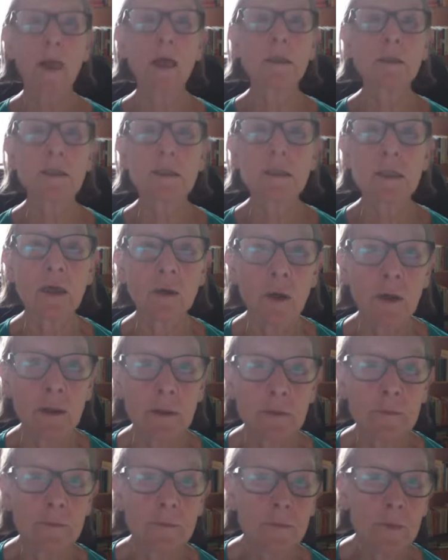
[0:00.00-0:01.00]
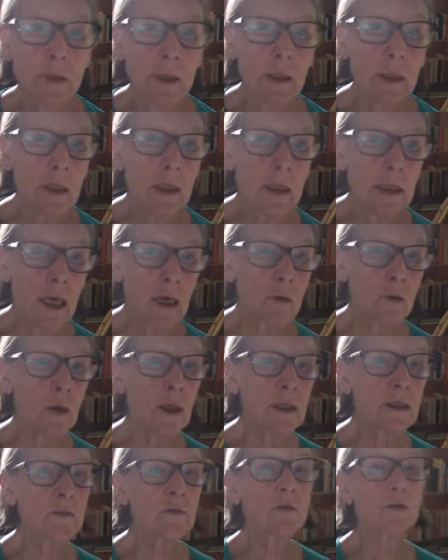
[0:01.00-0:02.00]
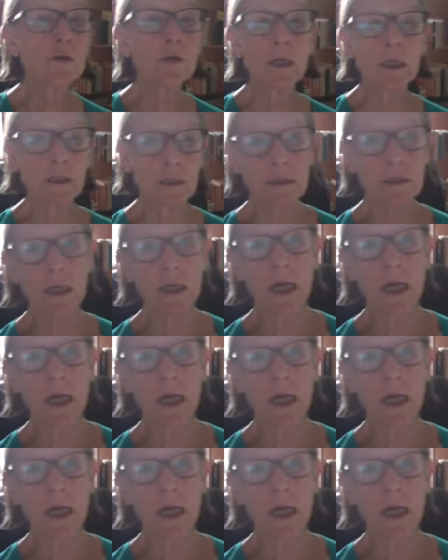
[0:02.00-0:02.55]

and so on. Now, one of the things